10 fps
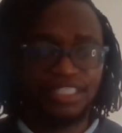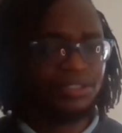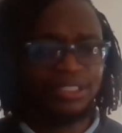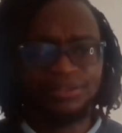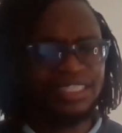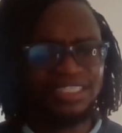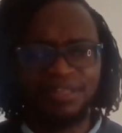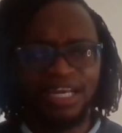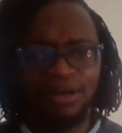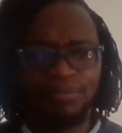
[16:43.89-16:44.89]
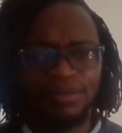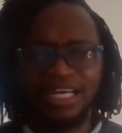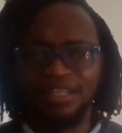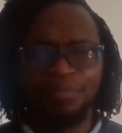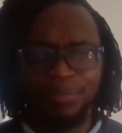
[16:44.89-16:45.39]
it's always right to help
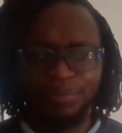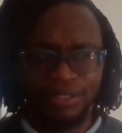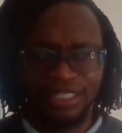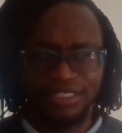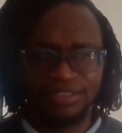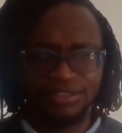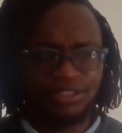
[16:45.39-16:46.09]
other people learn.